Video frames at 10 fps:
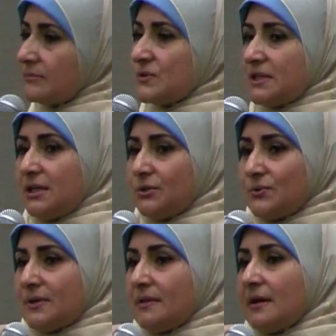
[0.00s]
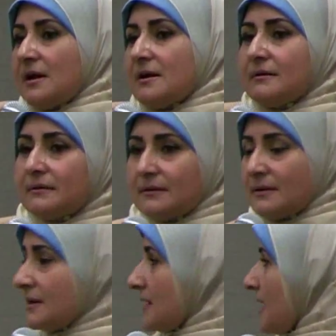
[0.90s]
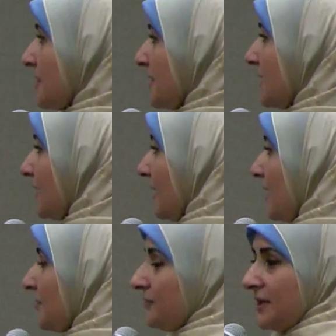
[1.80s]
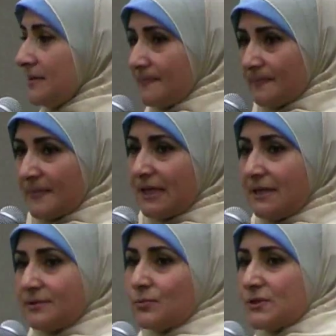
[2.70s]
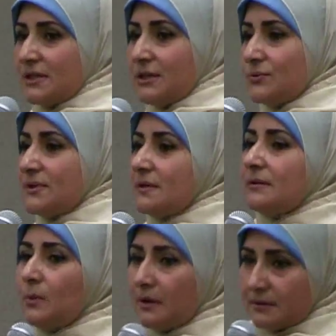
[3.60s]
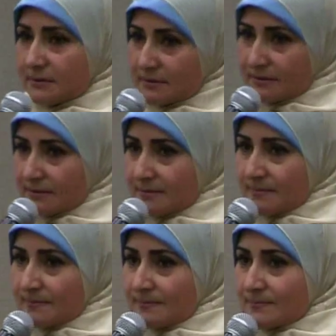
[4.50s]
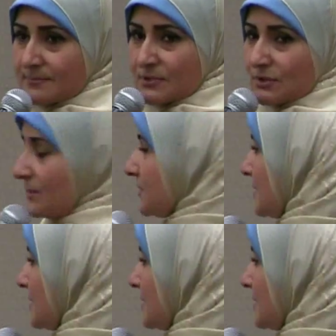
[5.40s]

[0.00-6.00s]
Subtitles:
mosquitoes in the air, and their larvae eat mosquitoes in the water. So they